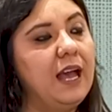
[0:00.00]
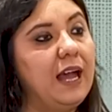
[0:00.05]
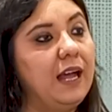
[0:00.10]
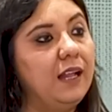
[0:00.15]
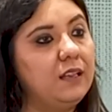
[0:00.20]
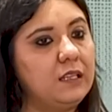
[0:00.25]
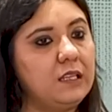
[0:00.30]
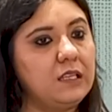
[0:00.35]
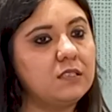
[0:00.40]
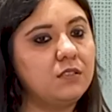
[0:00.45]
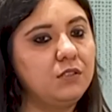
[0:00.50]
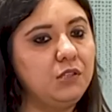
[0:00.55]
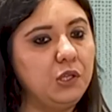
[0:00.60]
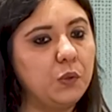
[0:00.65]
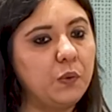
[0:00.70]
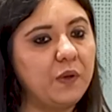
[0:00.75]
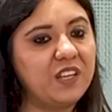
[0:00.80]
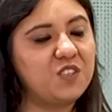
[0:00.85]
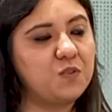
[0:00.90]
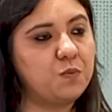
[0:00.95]
And these
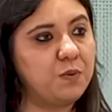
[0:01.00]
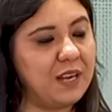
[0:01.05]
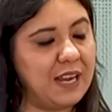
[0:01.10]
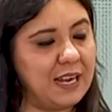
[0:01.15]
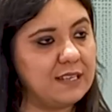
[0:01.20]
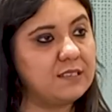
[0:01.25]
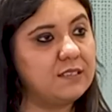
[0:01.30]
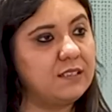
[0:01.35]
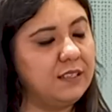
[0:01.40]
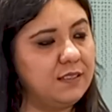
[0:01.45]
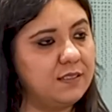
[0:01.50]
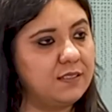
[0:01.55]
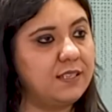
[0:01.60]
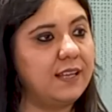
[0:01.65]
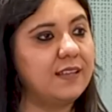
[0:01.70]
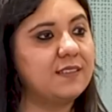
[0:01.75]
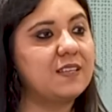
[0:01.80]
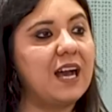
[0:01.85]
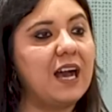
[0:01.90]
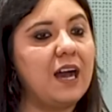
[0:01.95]
new age brands these
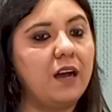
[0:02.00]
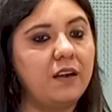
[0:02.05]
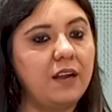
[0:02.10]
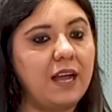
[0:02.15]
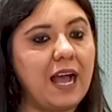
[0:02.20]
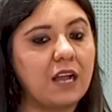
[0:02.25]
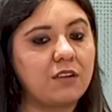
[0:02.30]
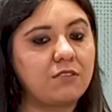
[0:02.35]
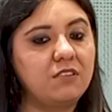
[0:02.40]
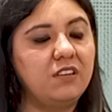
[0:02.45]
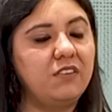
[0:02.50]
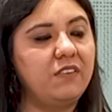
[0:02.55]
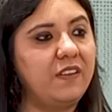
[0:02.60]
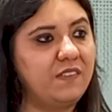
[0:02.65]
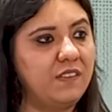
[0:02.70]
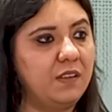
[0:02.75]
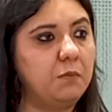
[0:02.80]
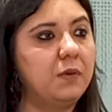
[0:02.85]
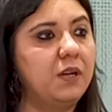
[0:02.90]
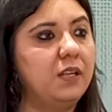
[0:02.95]
days are actually
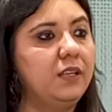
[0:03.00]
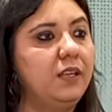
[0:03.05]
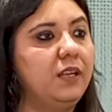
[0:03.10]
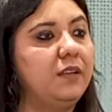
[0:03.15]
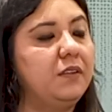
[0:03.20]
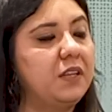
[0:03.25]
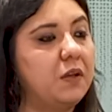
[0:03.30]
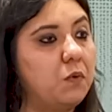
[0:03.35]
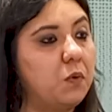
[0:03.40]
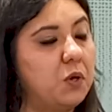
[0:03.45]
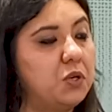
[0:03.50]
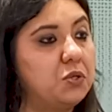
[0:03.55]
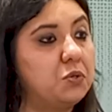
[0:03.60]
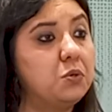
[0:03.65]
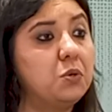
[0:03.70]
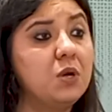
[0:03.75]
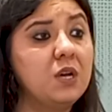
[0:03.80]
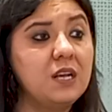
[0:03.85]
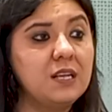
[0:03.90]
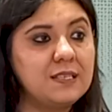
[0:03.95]
raising money. They want
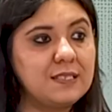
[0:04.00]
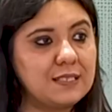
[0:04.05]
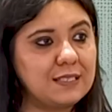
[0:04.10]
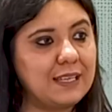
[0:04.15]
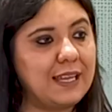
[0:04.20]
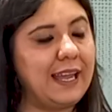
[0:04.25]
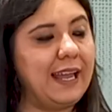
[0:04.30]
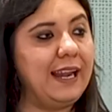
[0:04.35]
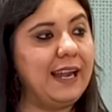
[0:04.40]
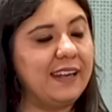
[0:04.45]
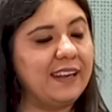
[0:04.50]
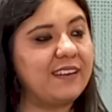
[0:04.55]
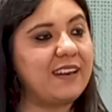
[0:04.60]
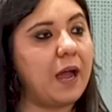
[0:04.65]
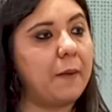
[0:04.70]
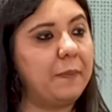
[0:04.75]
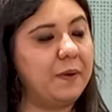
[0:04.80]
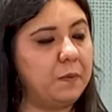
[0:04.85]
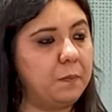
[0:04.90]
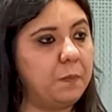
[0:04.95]
to scale at a
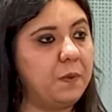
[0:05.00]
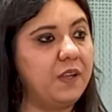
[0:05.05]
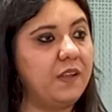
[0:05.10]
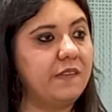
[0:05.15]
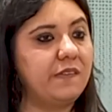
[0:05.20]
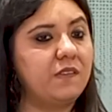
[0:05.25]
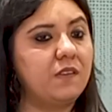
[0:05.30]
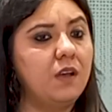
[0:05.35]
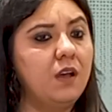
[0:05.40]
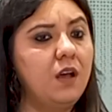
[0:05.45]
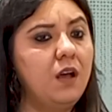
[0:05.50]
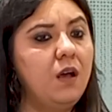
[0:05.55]
rapid pace.